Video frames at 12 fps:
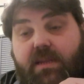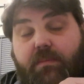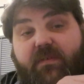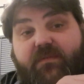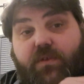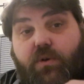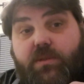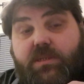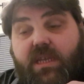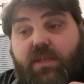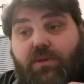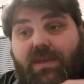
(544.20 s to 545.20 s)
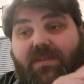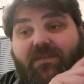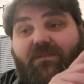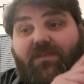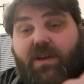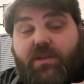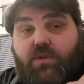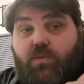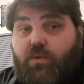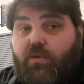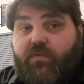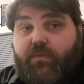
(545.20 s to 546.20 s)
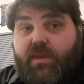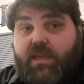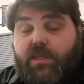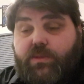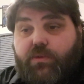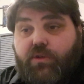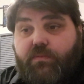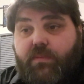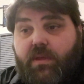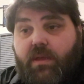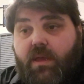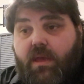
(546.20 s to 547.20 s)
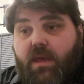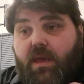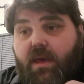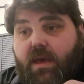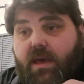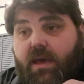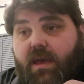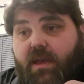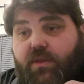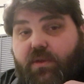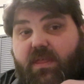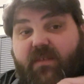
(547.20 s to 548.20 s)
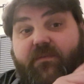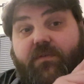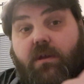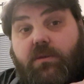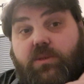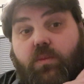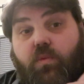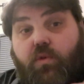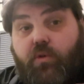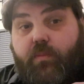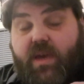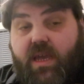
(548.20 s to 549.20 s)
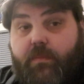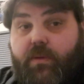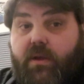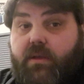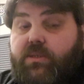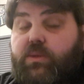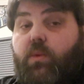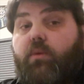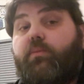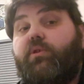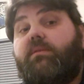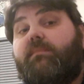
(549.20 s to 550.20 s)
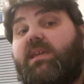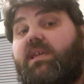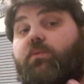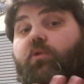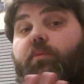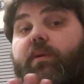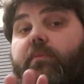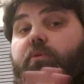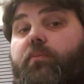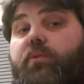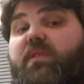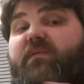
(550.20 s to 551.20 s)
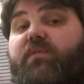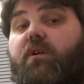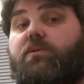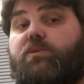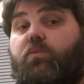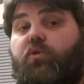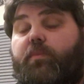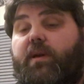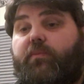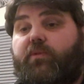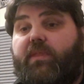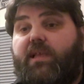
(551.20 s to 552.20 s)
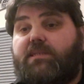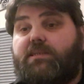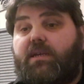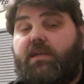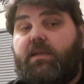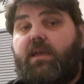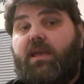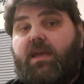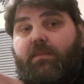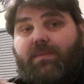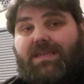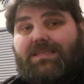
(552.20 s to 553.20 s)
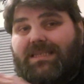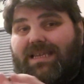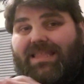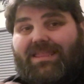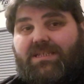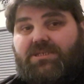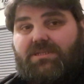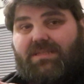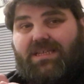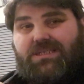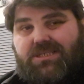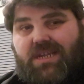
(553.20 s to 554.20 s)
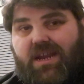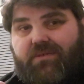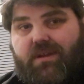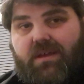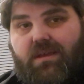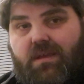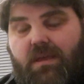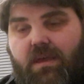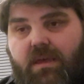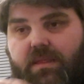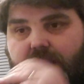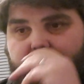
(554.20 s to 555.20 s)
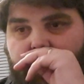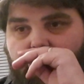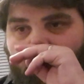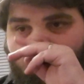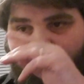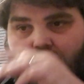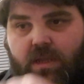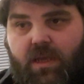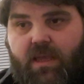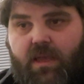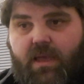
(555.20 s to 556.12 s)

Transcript: In number 14, you get the final wall for Mickey's room. You get the Frozen wallpaper. So we won't put the Mickey wallpaper on, put the Frozen wallpaper on that side, because again they share a wall.